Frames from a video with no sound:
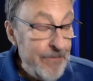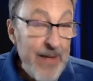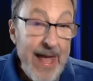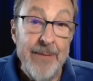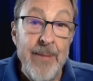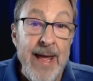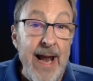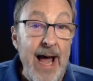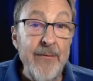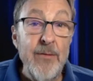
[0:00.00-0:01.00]
And yep. man,
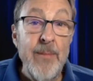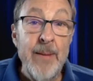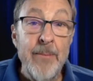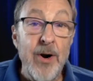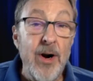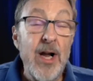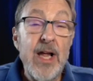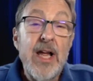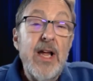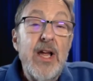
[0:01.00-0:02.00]
I remember
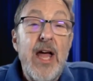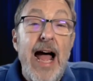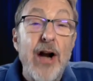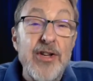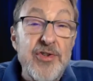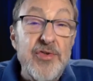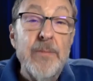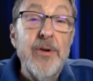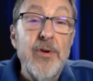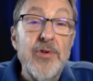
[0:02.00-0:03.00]
our
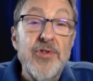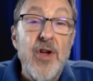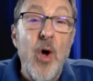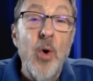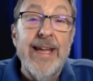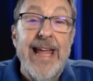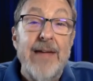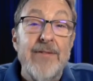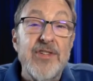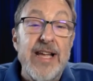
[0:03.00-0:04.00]
distributors only
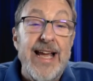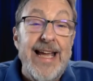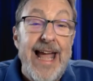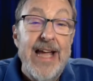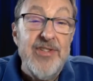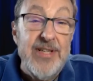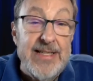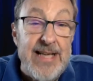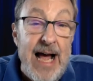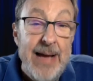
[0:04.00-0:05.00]
gave us like a case at a
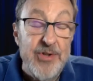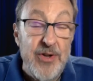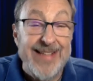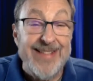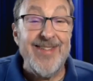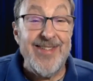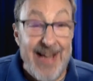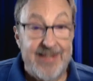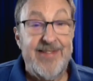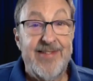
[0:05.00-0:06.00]
time. So that's
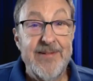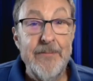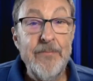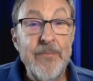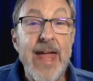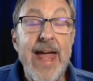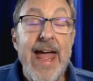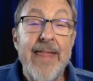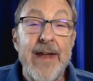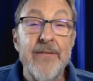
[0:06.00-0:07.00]
six.
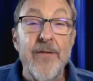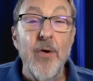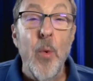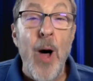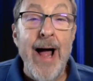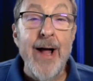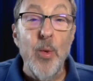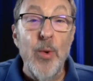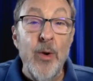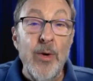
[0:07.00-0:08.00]
And then for a while,
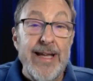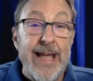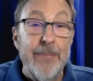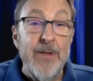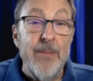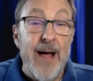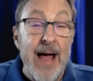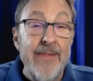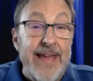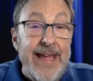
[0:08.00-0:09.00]
we only kept them
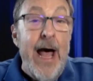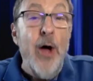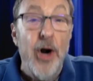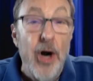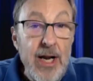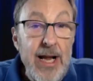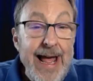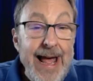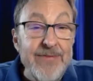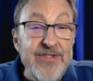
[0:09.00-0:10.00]
behind the counter.
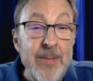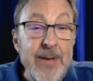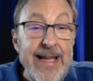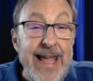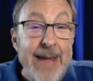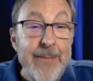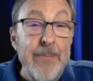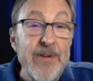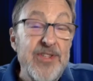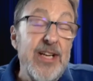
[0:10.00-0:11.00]
And if somebody came up
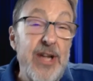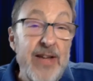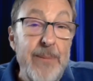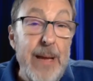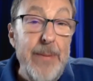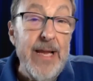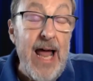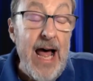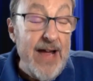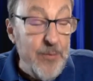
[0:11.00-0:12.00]
and said, Do you have Baby
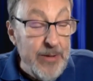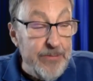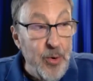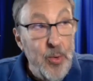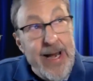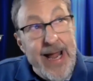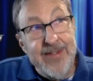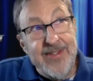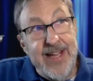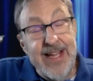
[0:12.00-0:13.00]
Alive? We'd pull one out
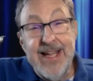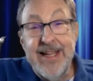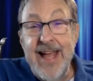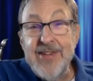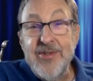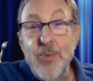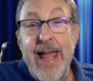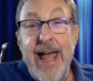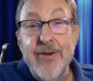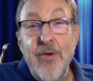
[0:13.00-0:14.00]
and say, Yes, we
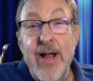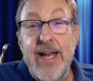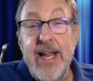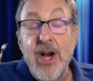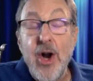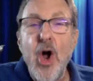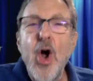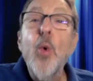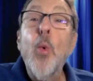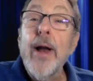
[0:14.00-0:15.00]
have it right here.
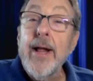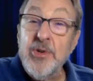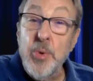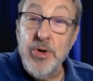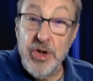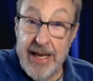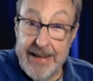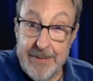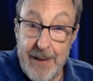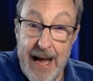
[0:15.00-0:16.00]
What else would you like
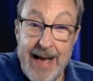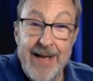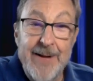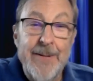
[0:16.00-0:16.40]
to buy?